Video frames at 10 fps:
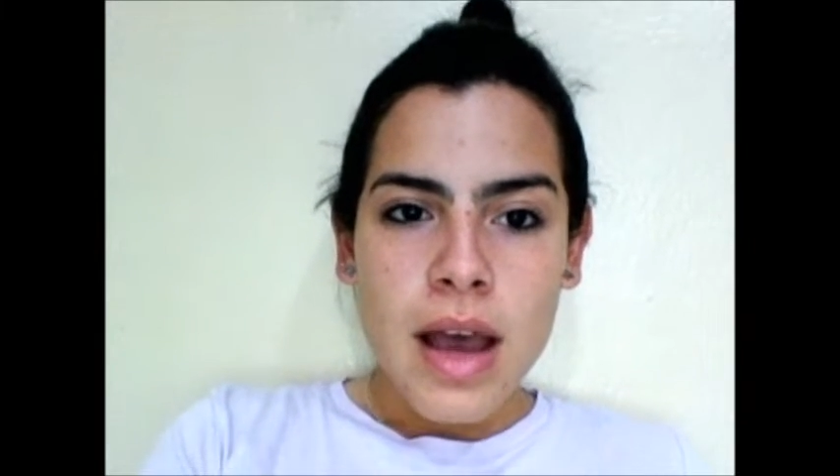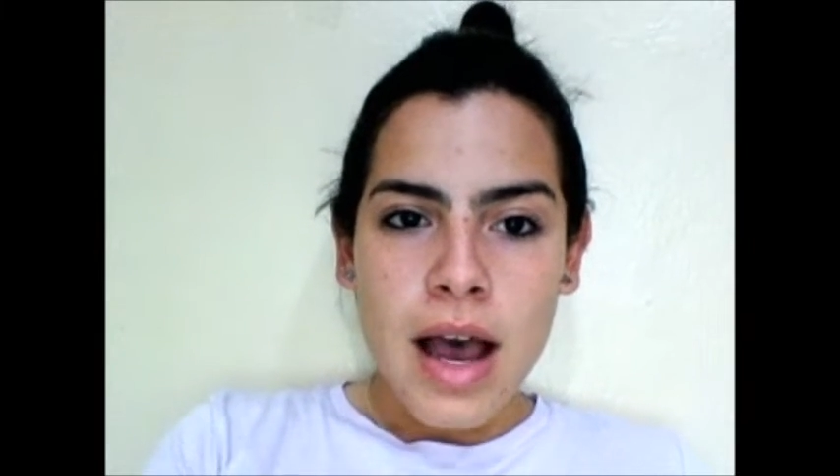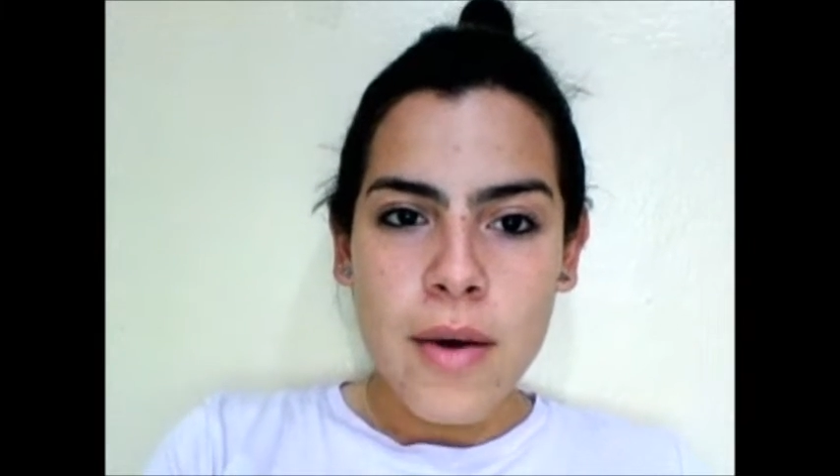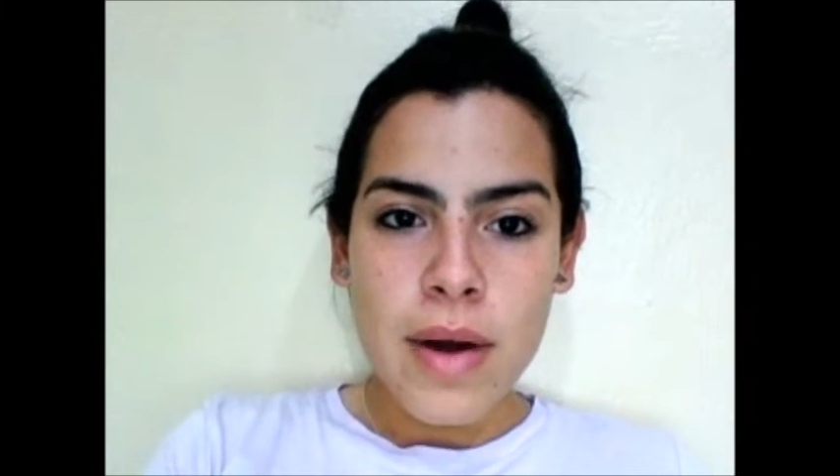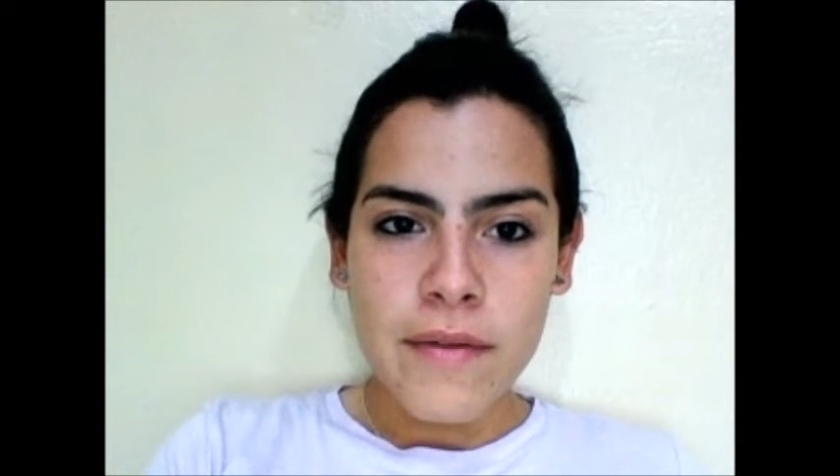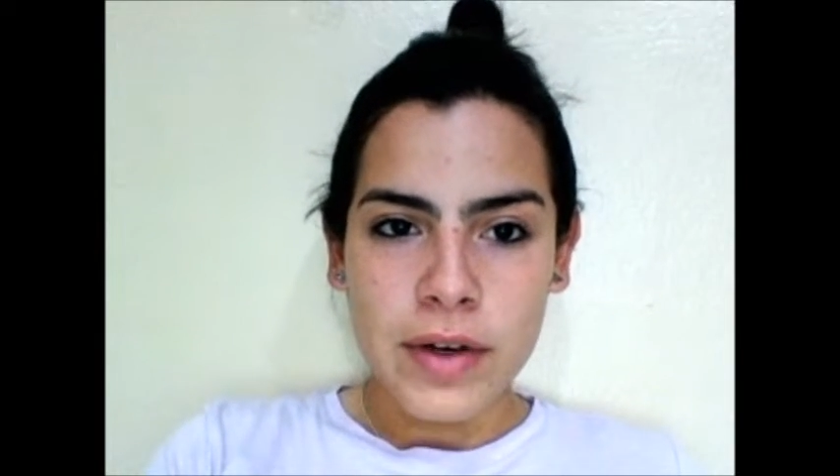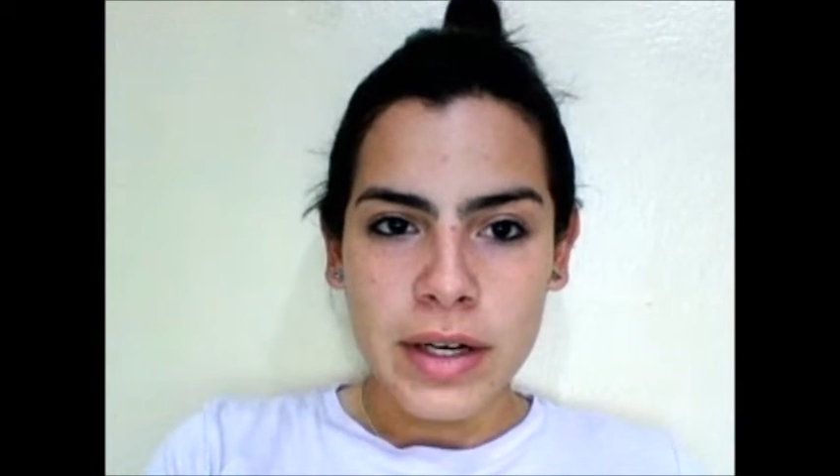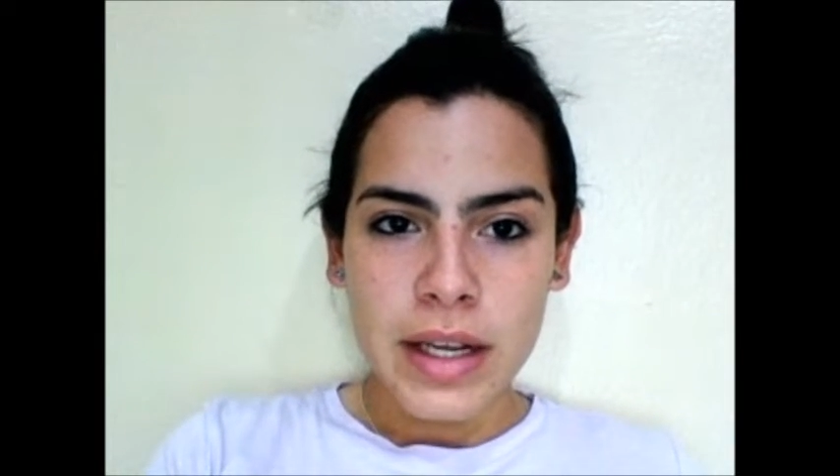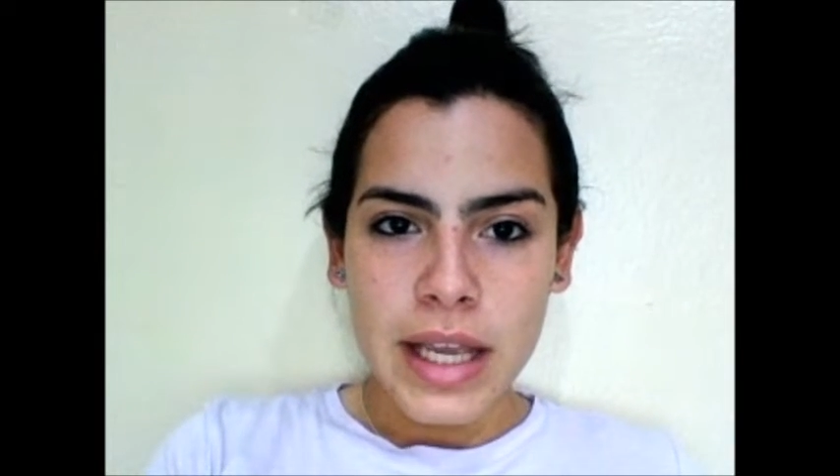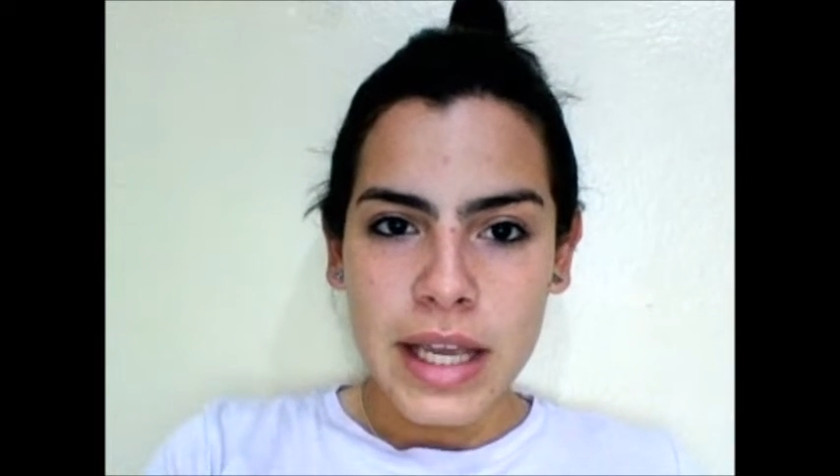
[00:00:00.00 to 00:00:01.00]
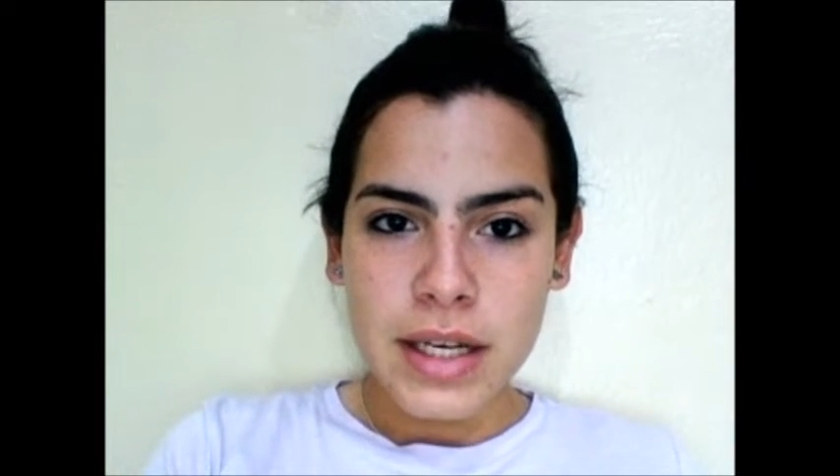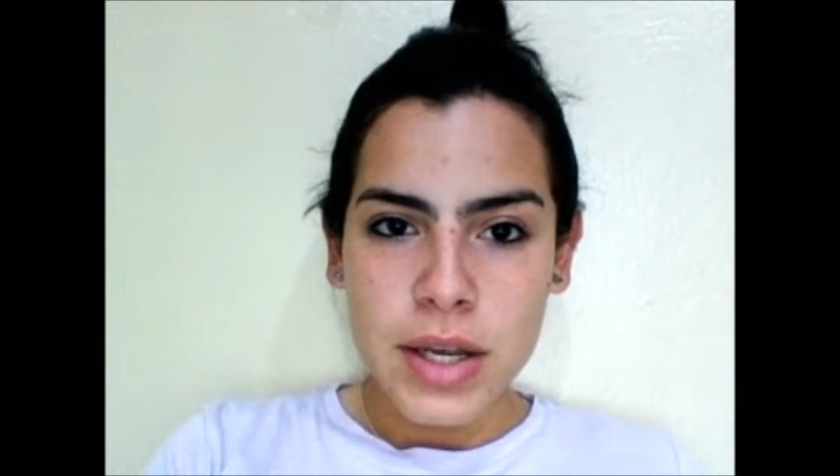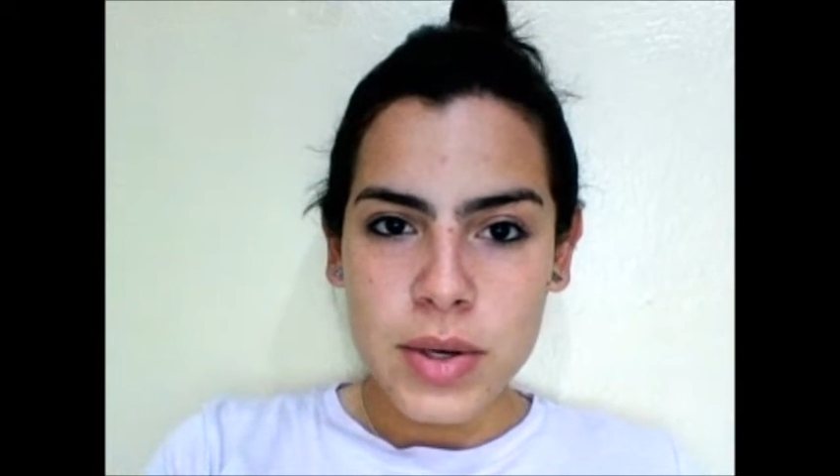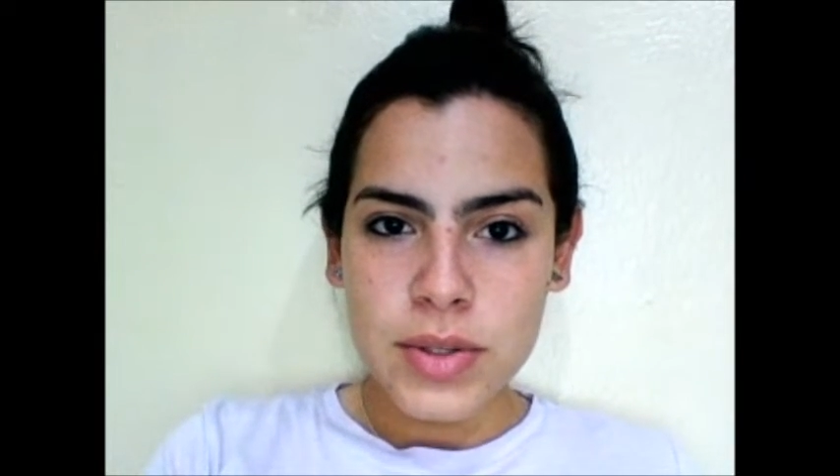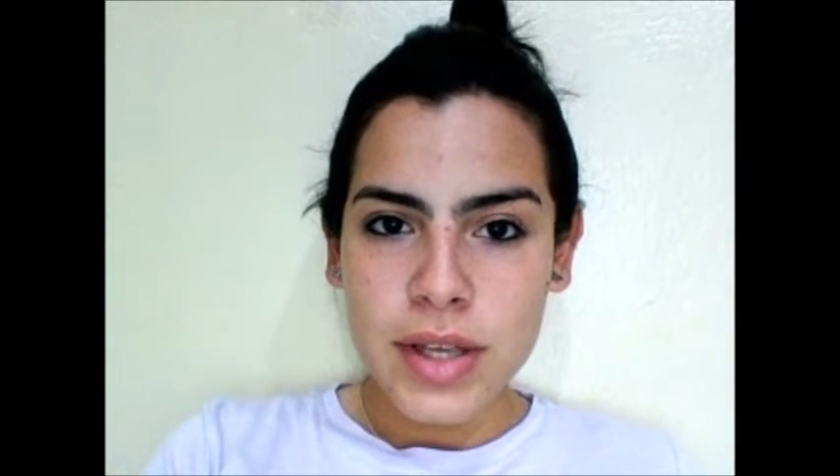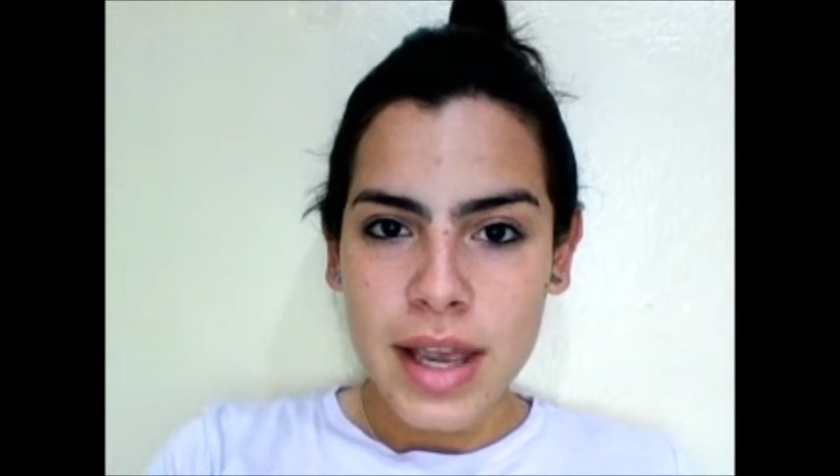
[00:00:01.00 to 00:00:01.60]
However, its use